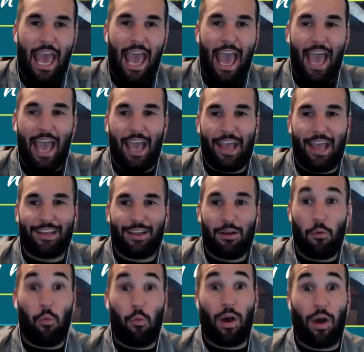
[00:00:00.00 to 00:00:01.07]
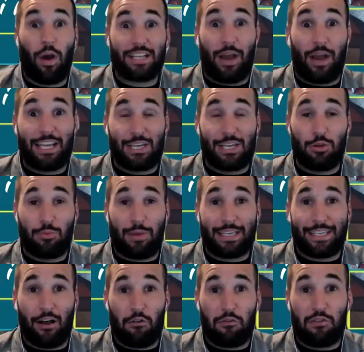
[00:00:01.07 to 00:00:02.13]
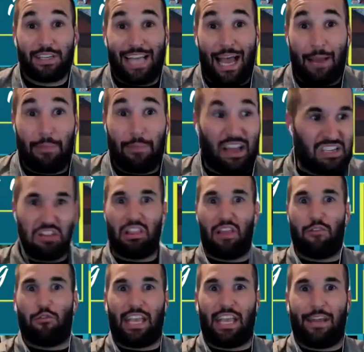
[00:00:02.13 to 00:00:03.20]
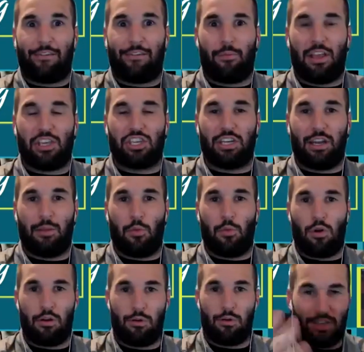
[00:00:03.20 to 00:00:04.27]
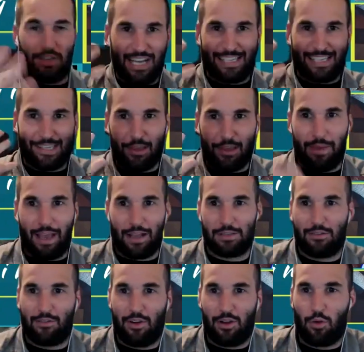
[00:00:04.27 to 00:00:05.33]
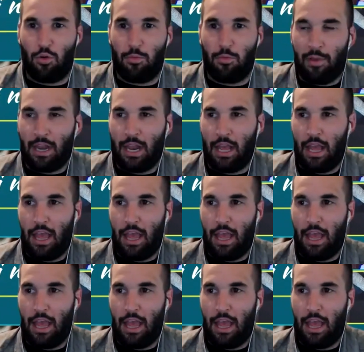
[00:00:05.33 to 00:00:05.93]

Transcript: And what do I do with myself because I'm not delivering information anymore? Which, as I think back, was a very cool moment.